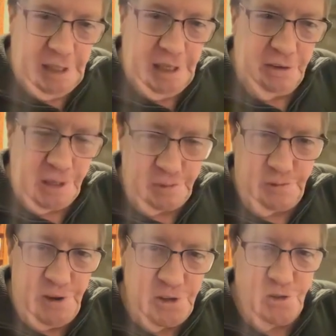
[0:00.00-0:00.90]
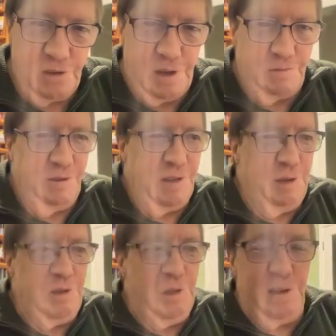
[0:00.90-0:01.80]
at the professional level, I
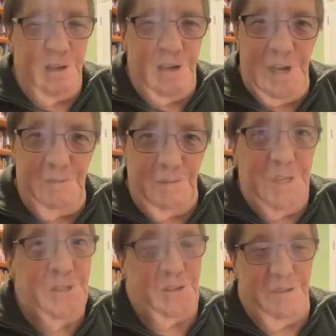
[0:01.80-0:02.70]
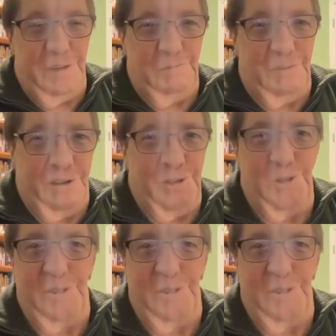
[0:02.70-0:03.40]
mean, you better have at least $100.